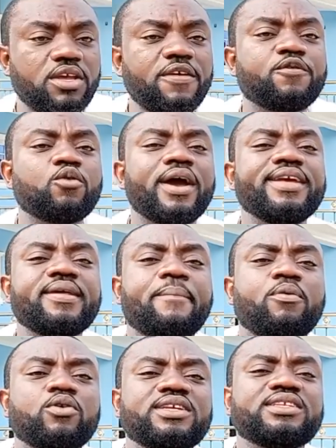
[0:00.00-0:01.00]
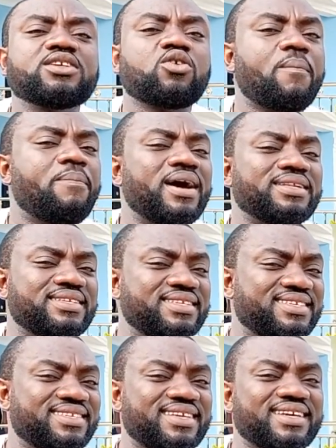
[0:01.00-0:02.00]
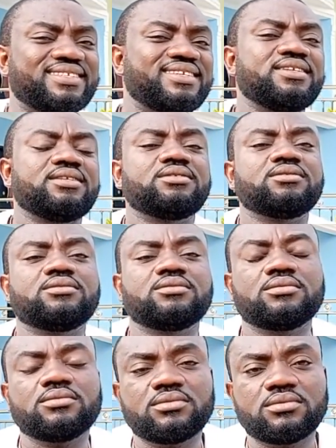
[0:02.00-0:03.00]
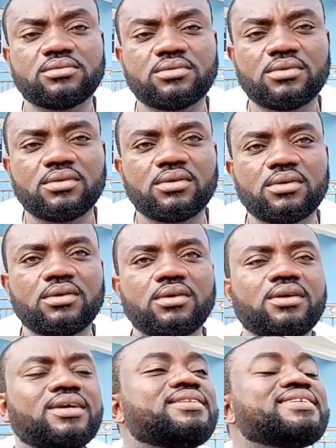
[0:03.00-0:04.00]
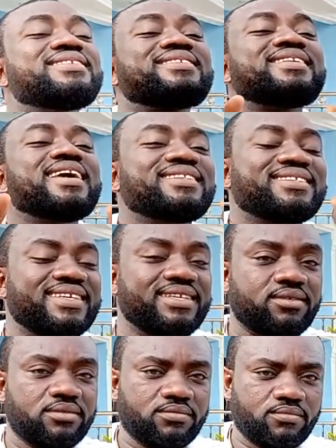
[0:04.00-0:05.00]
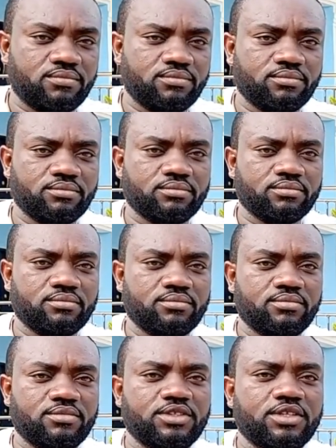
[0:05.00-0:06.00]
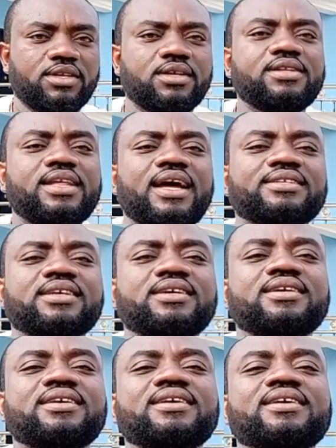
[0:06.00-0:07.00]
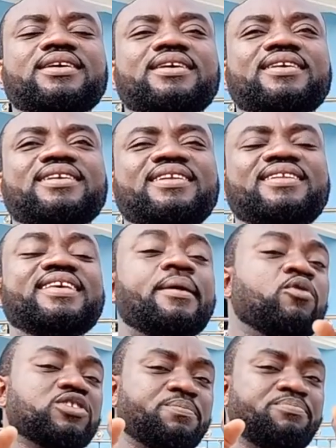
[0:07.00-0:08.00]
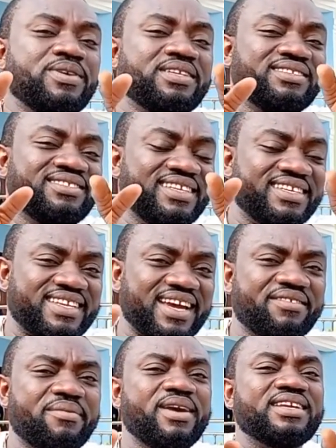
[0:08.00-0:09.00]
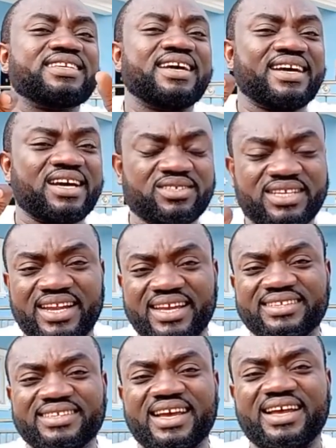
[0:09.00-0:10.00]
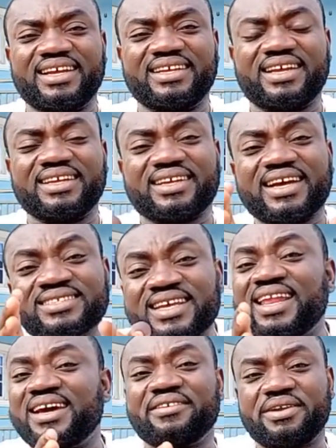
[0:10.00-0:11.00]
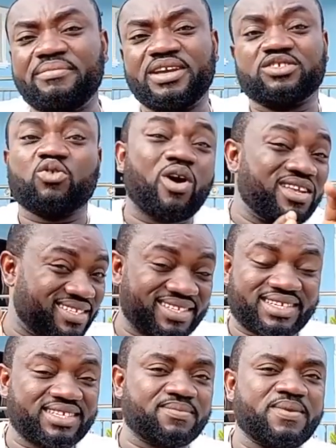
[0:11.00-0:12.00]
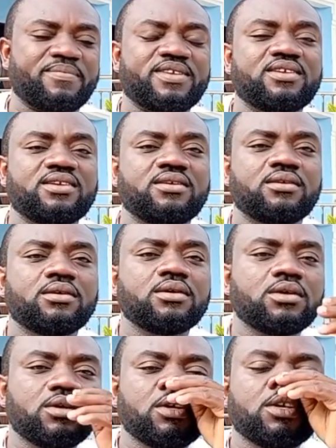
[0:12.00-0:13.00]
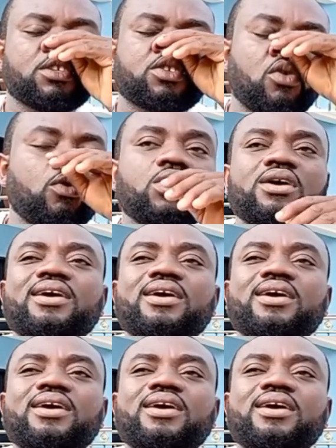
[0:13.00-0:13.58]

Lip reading: If you are in a political party setting, it is certain that there must be disagreements and counter agreements, or as the case may be. So